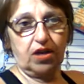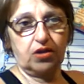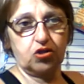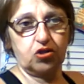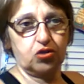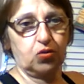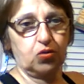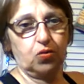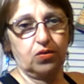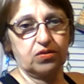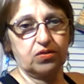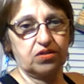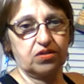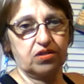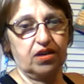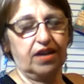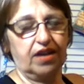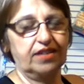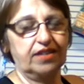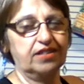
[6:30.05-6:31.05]
shawls.
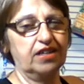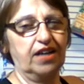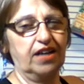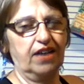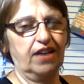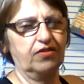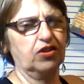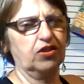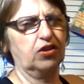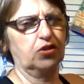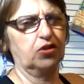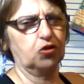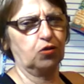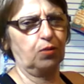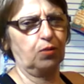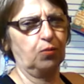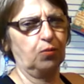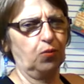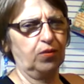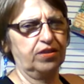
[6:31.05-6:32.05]
I did have a little
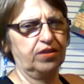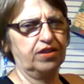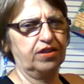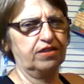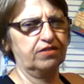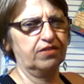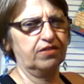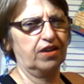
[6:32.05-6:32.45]
trouble with it.